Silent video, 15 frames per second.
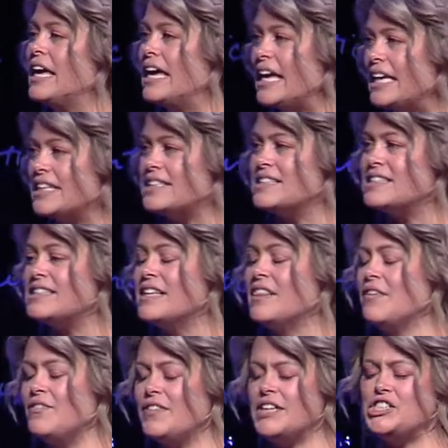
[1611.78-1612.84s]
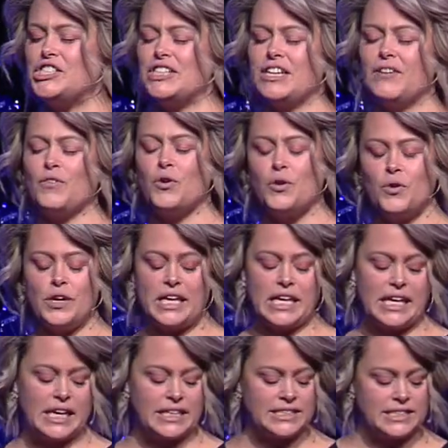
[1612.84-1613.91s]
the vision of who
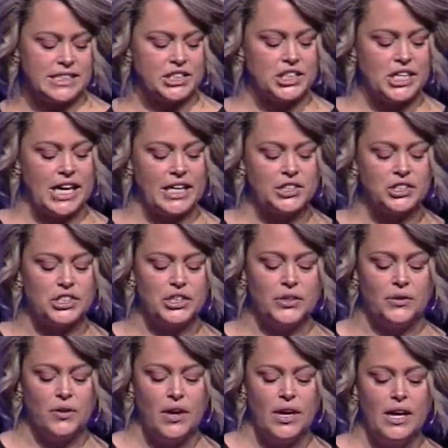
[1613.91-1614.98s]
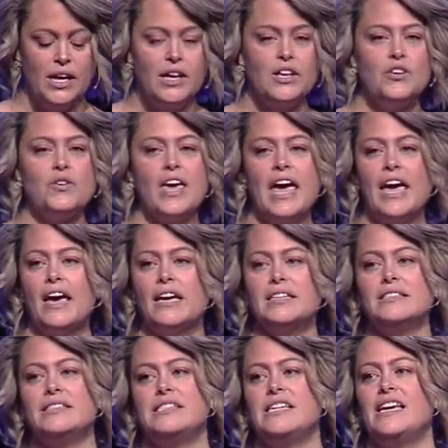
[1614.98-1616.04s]
he is to change you, you can't
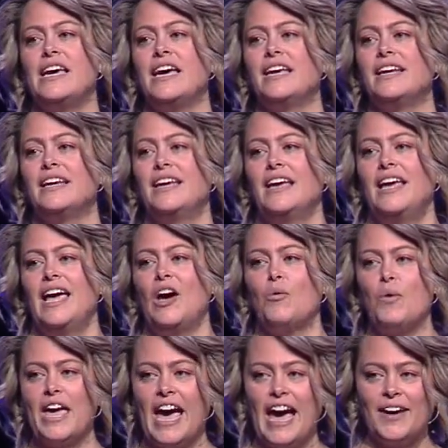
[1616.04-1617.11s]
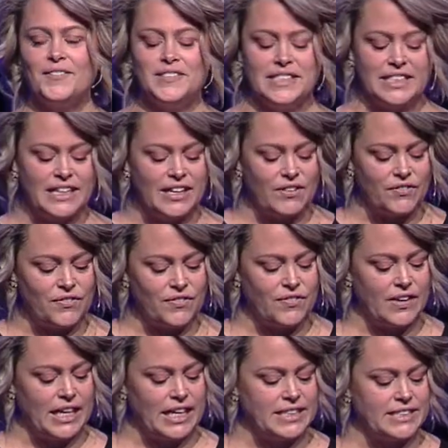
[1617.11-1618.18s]
unsee it, and we have to live
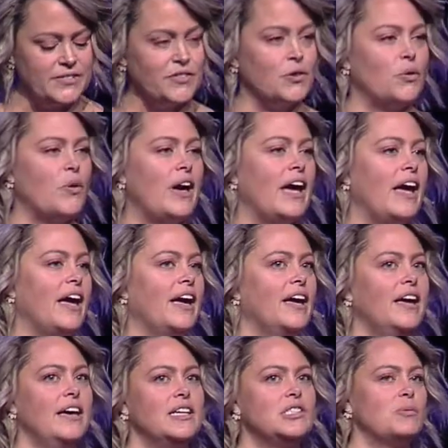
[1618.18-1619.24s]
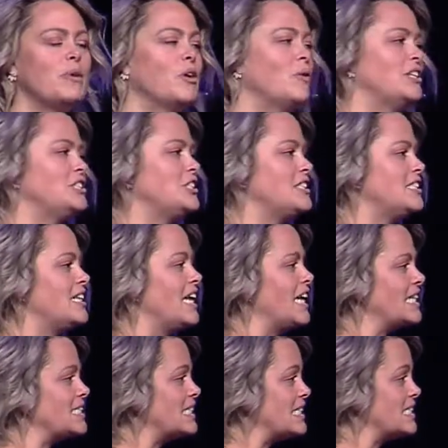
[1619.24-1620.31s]
in a different way. So my question today
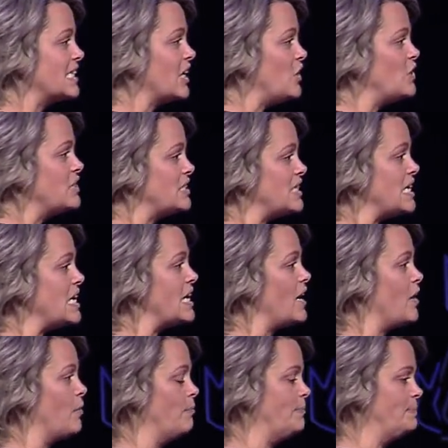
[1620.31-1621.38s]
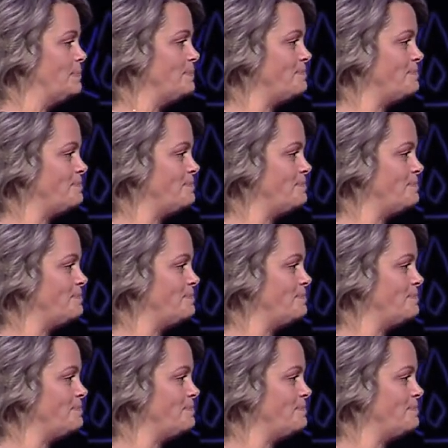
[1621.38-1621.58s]
is this: can you see him?